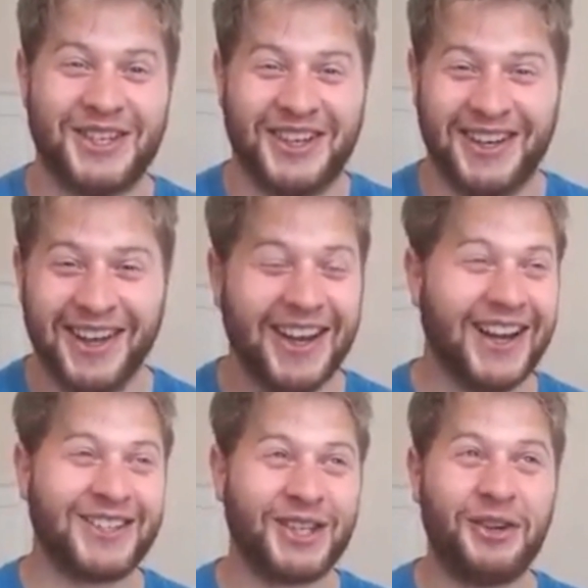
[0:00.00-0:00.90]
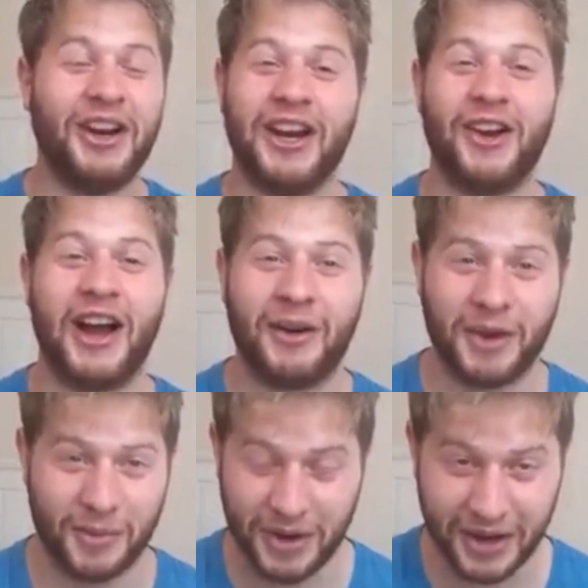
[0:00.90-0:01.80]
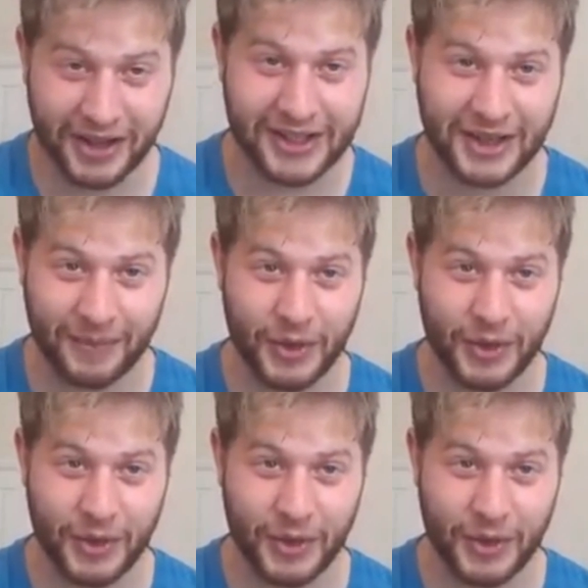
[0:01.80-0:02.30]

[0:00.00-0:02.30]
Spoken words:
So I don't really know how it works.